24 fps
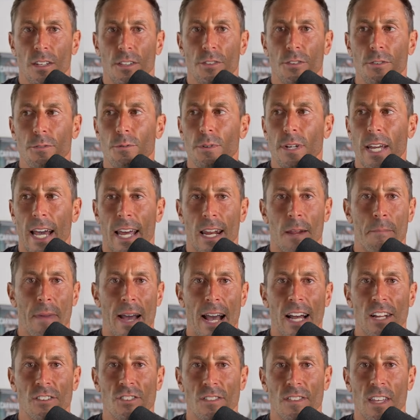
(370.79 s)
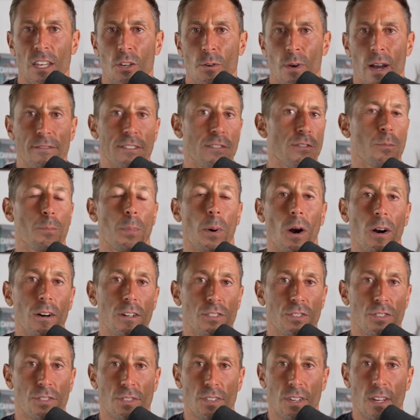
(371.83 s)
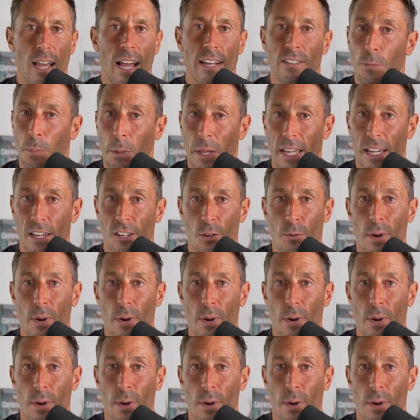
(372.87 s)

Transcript: you can imagine that you have different parts as a plant.